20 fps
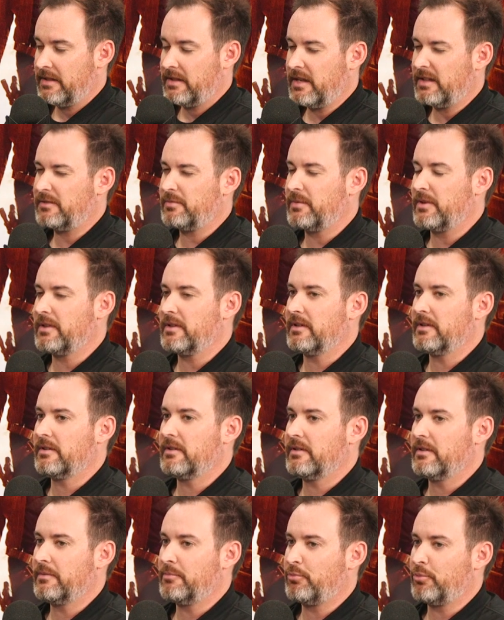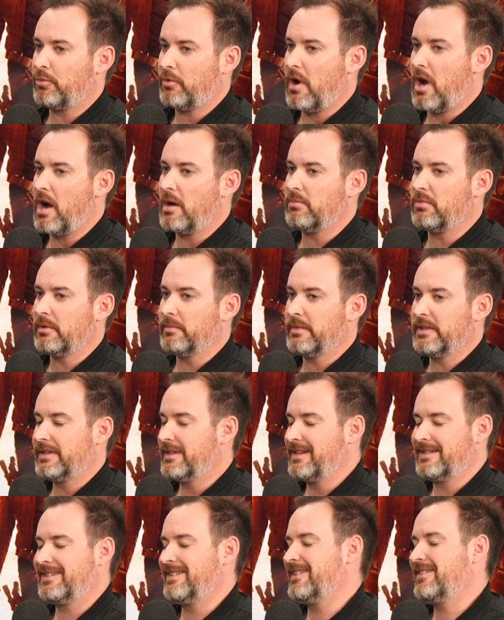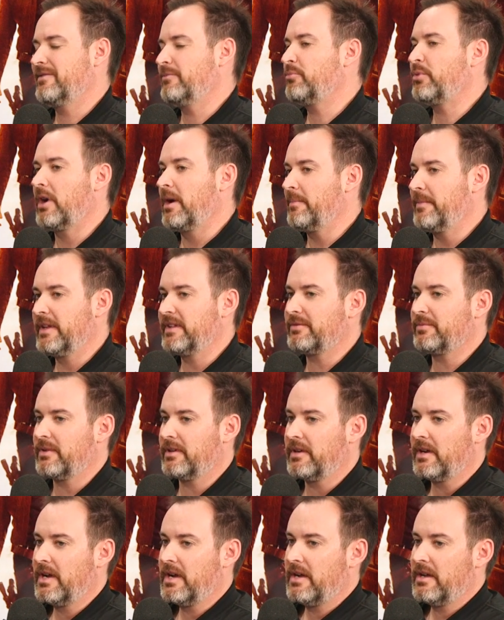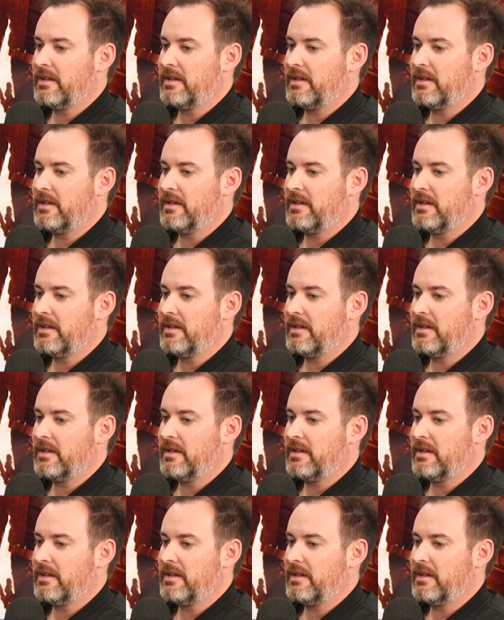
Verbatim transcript: That's where the problem is. Not a problem. That's where